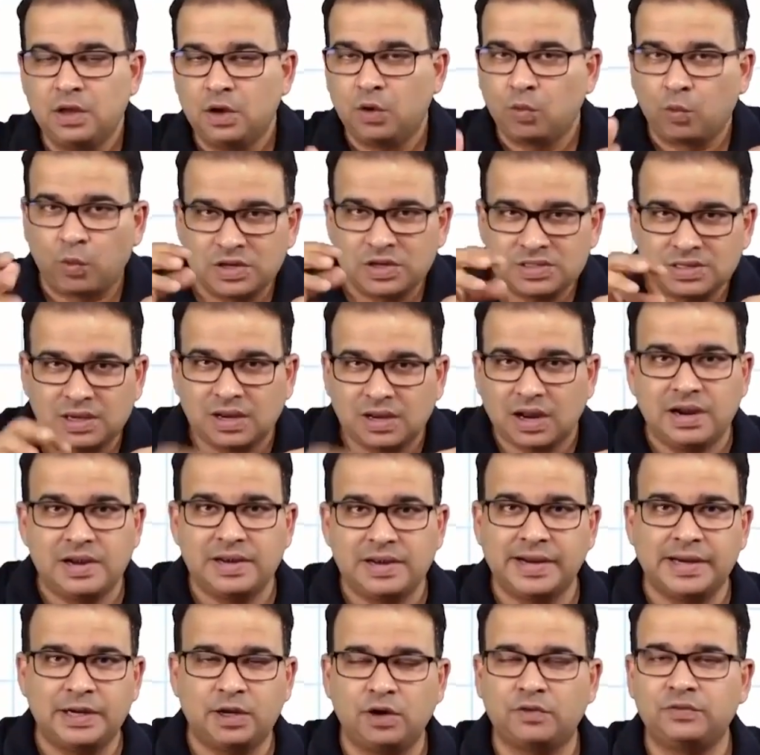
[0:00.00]
What is the
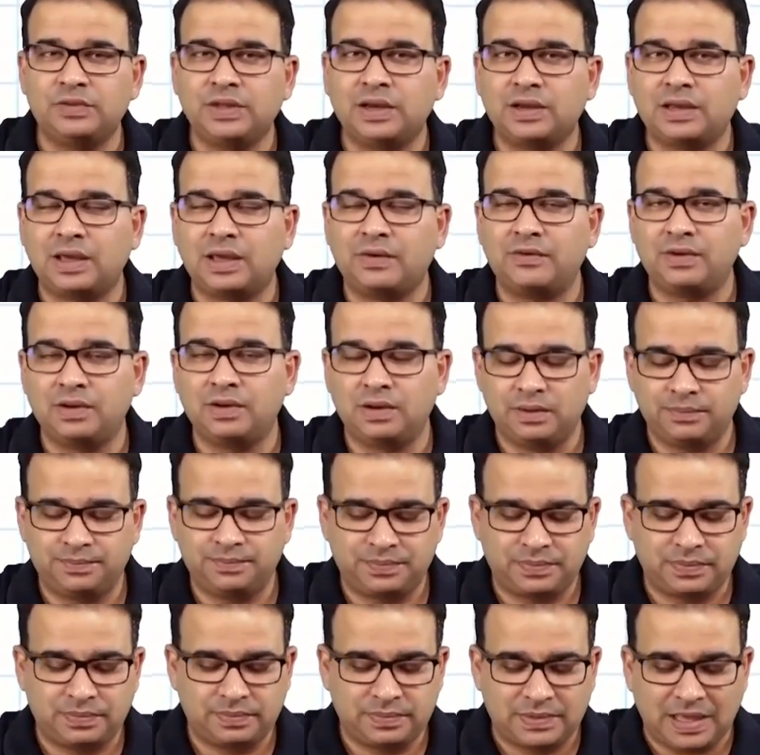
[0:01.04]
content of the
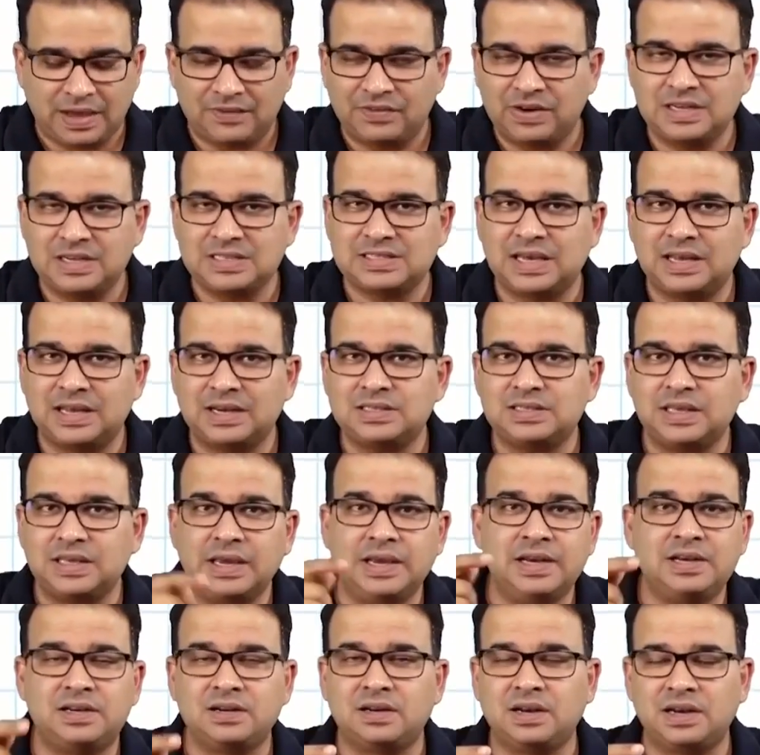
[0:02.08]
cavernous sinus?
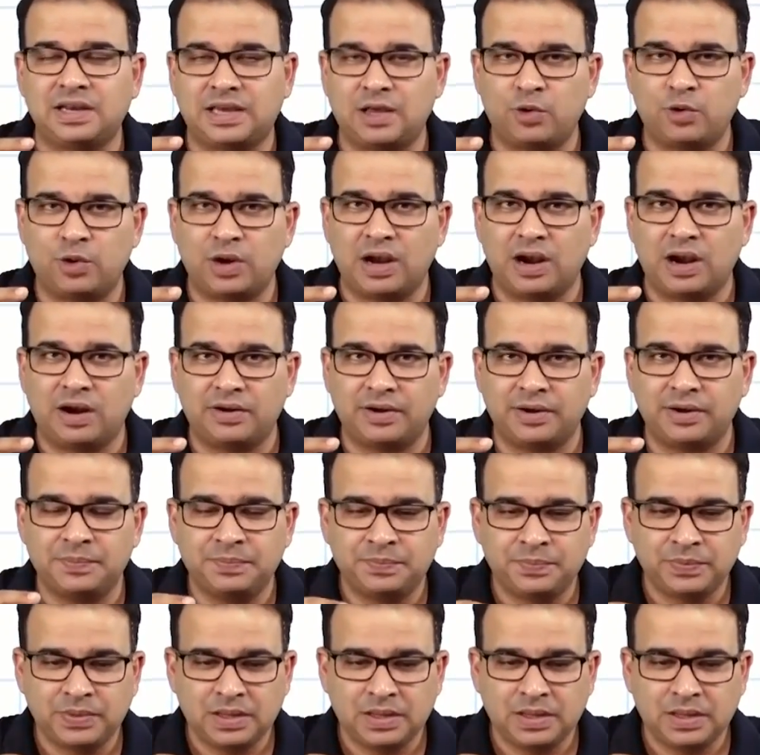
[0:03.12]
Internal carotid artery.